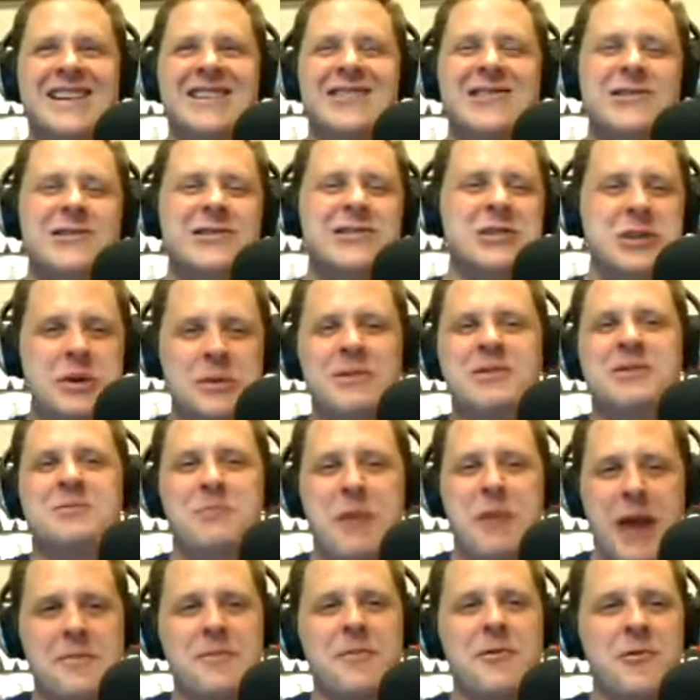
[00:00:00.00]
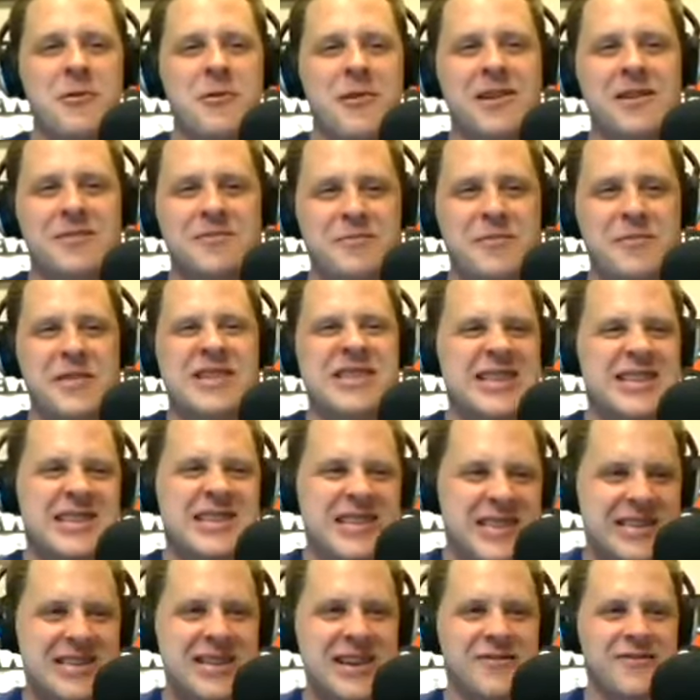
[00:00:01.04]
you're doing too much paperwork and businessy
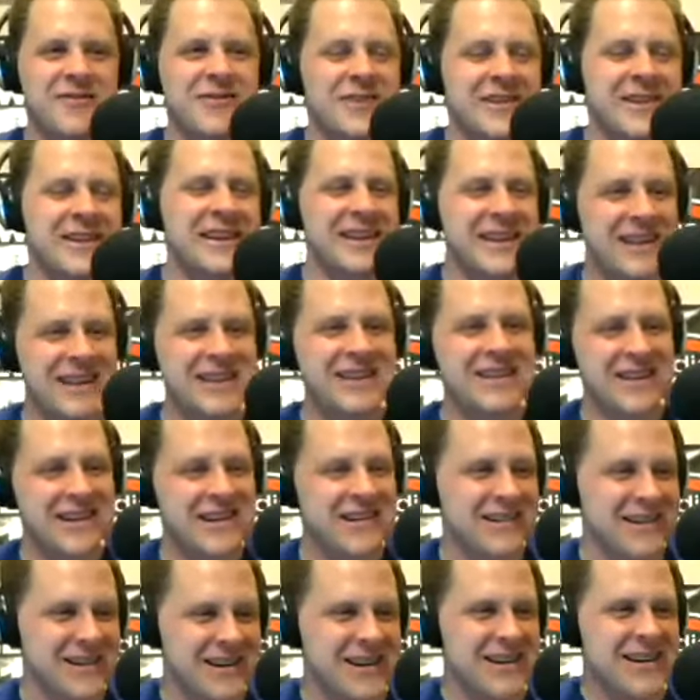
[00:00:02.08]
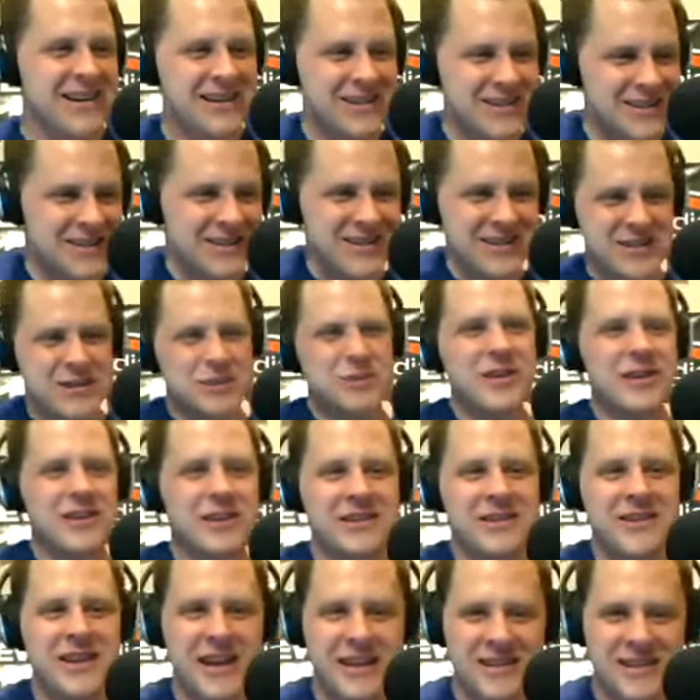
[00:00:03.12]
stuff. You need to get in there and do the
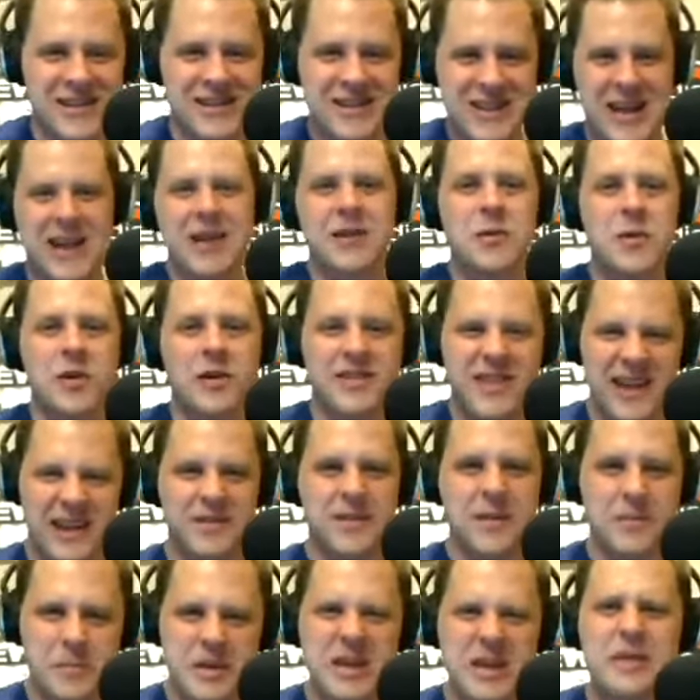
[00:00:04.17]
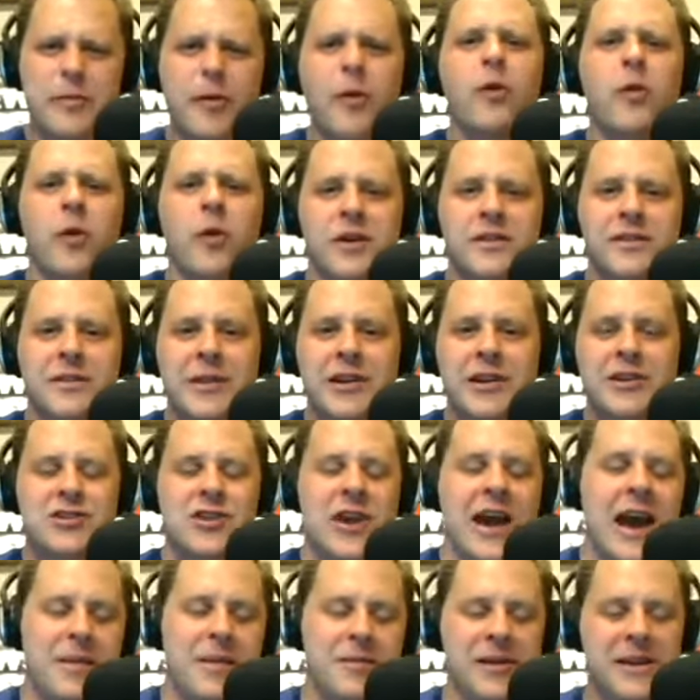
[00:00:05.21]
the, the tech work, the, the people work that makes you
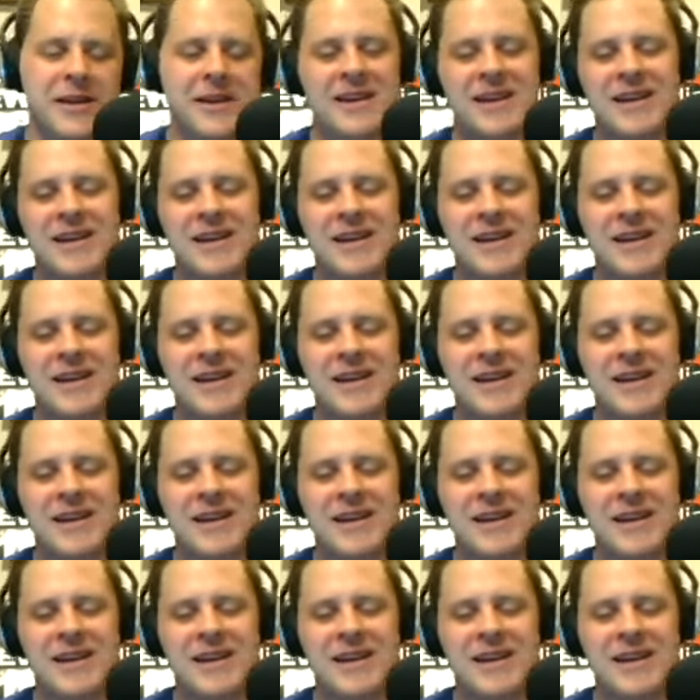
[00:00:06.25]
happy.